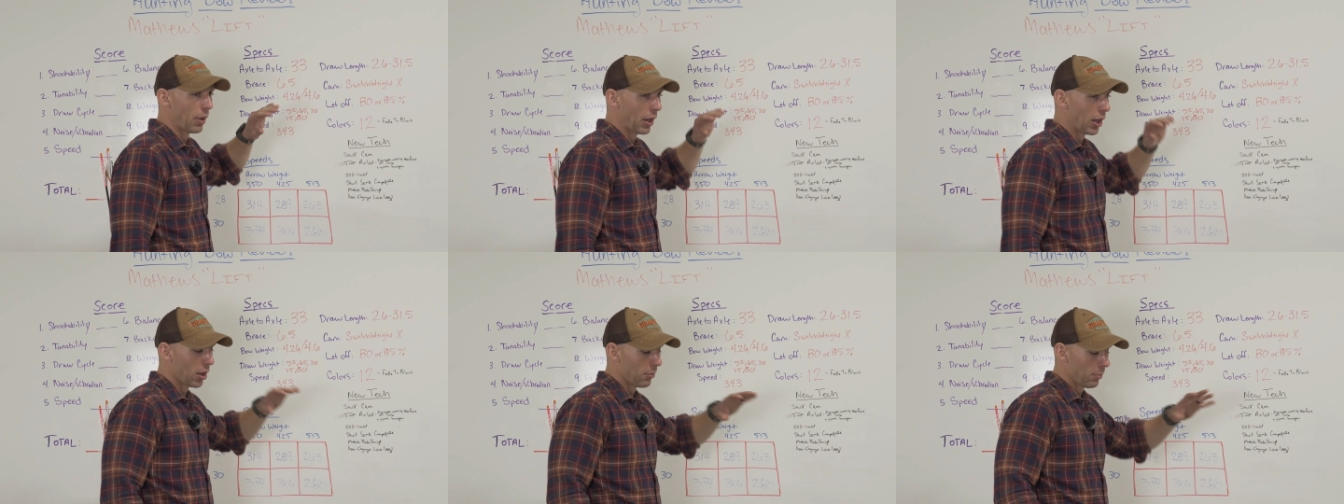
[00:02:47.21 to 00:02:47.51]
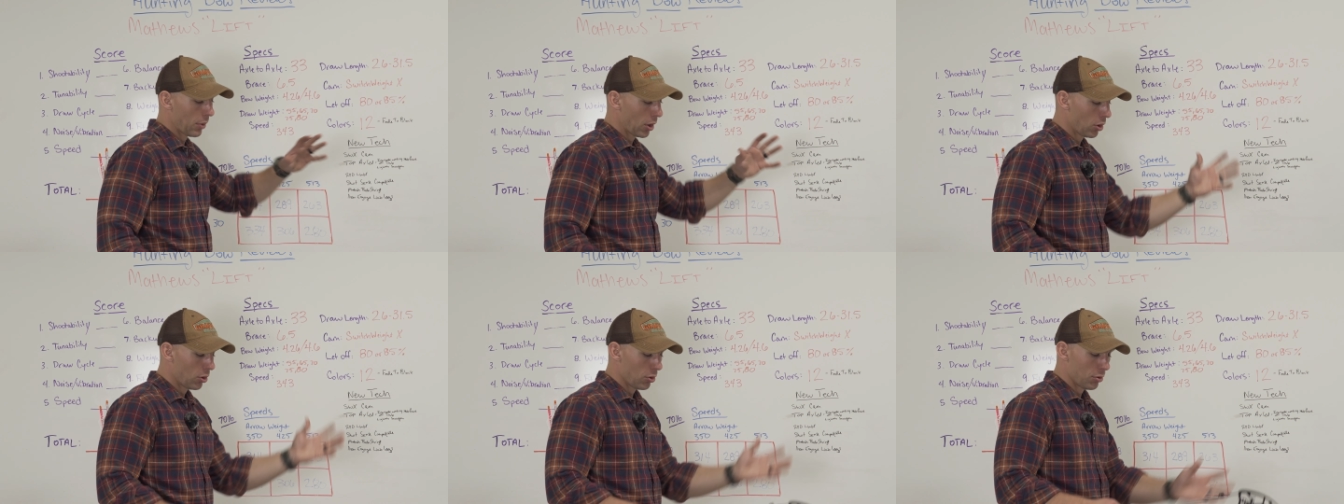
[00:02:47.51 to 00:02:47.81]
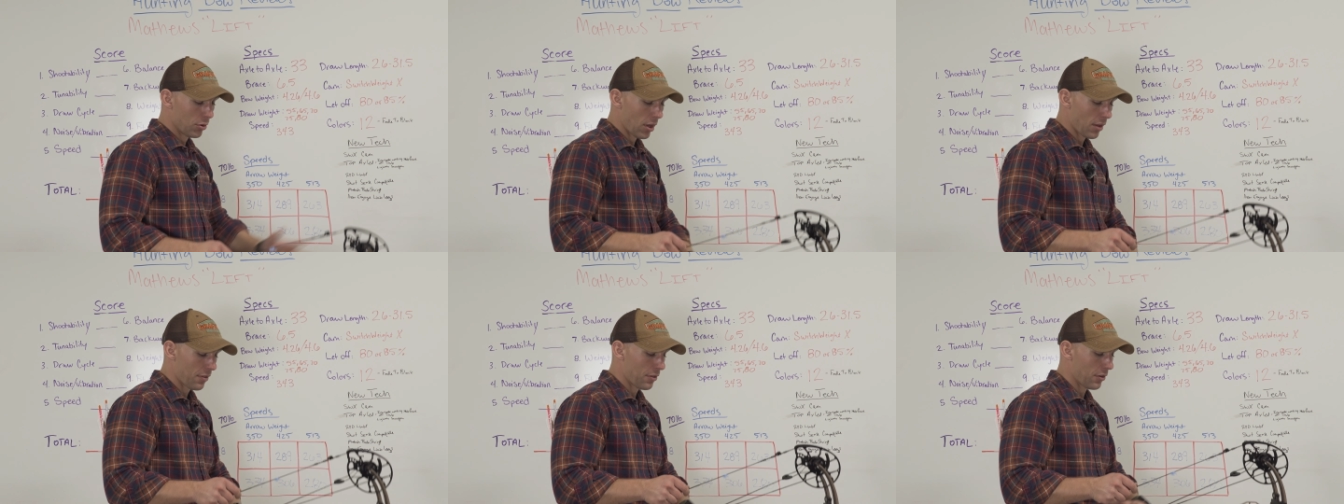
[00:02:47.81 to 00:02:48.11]
bare
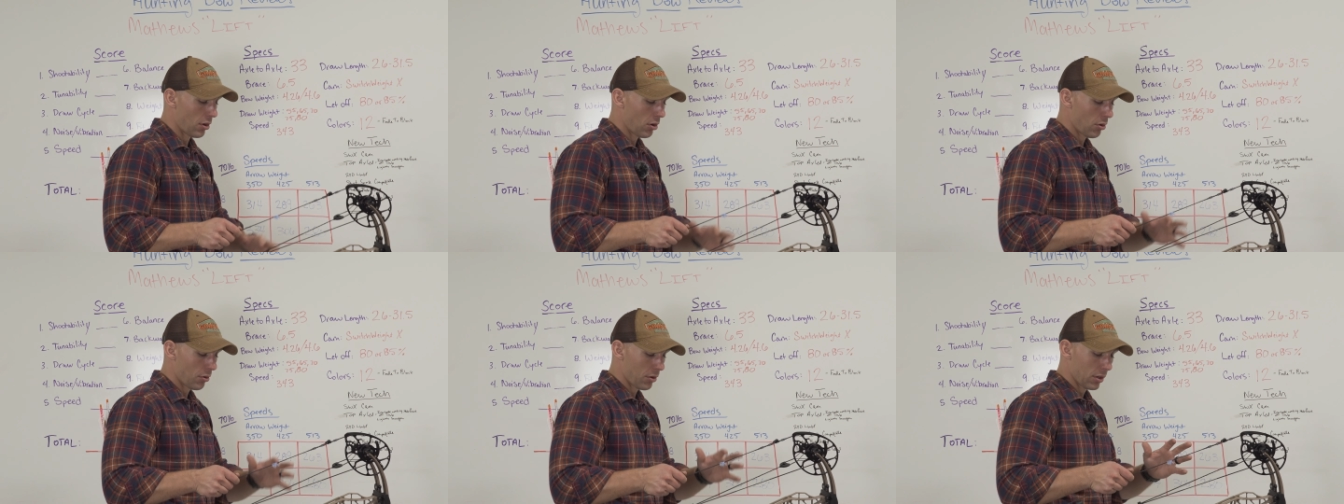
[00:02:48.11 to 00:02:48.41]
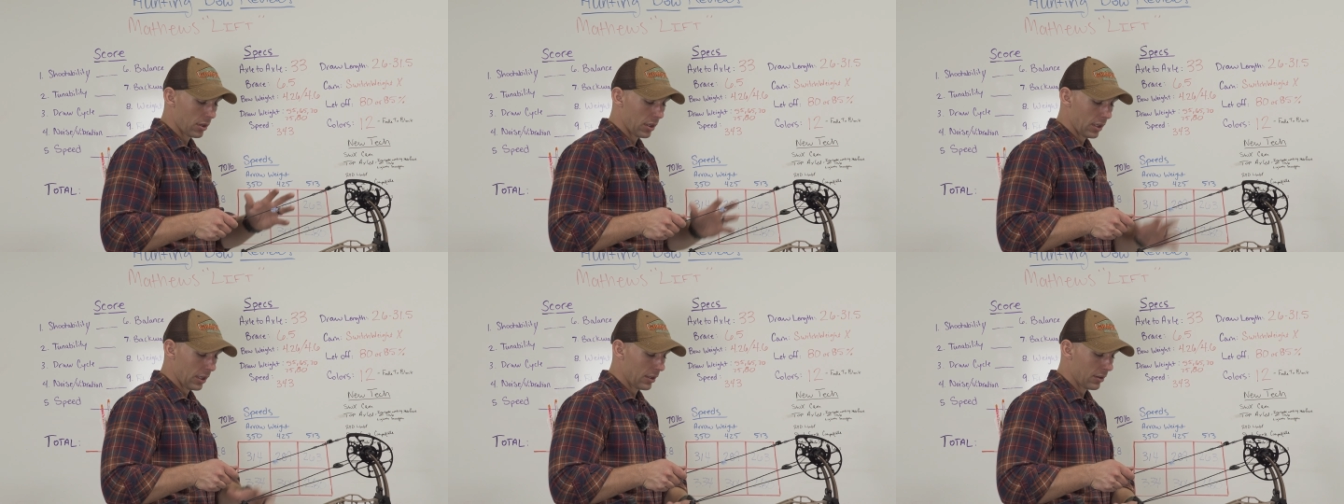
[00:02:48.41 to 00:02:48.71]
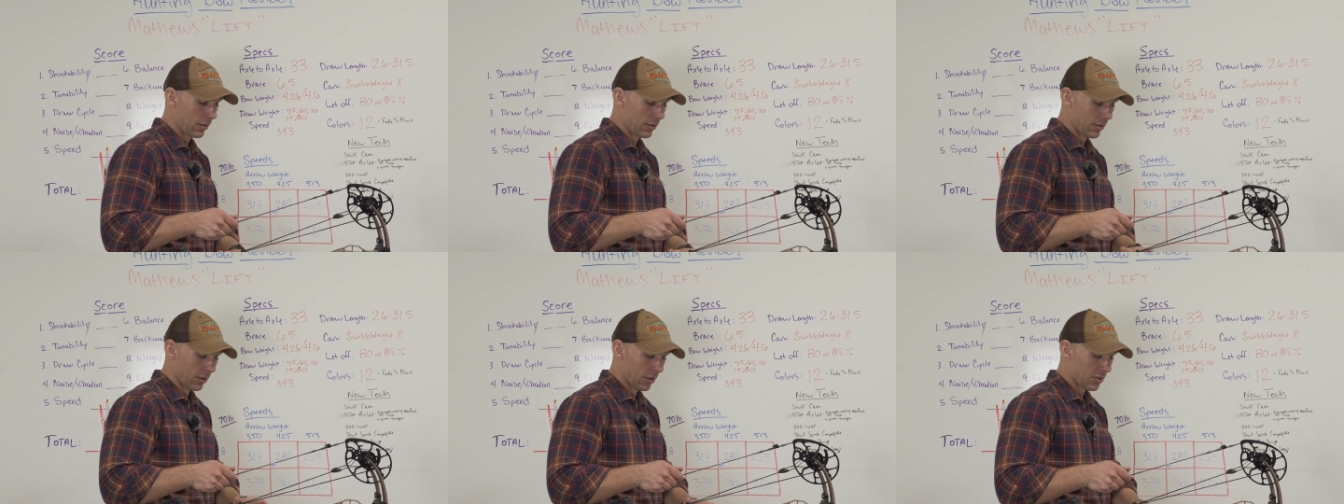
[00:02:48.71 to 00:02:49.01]
bow, nothing on it.
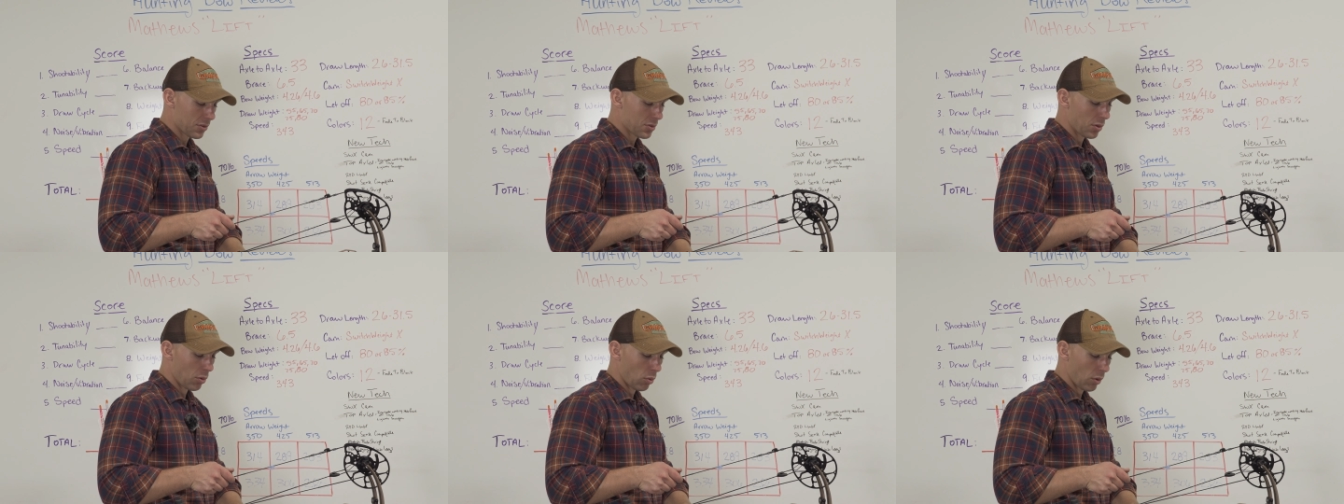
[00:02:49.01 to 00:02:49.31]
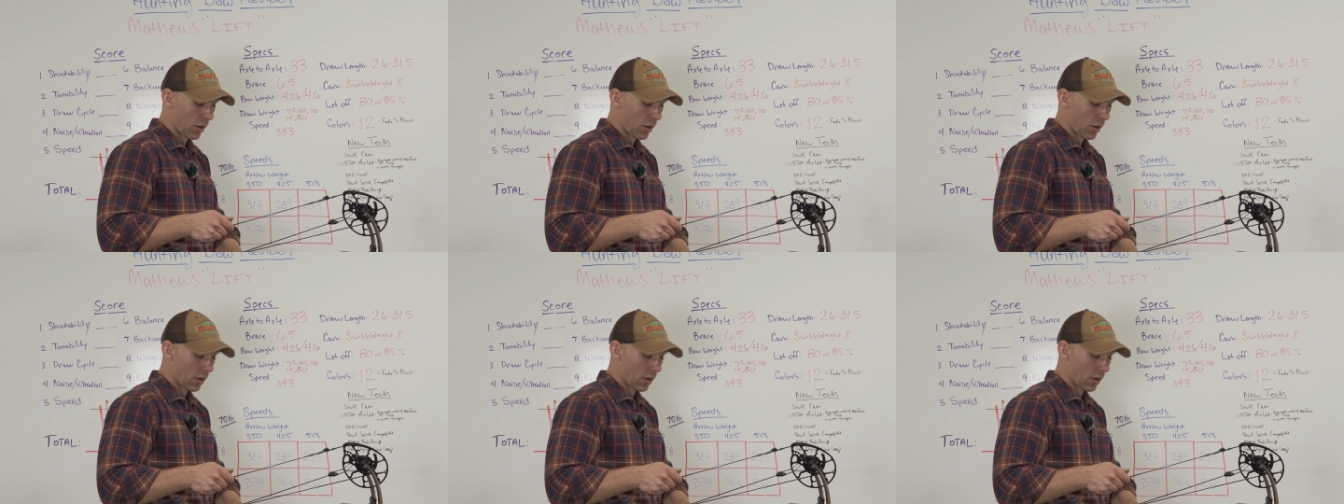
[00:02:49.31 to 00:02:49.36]
The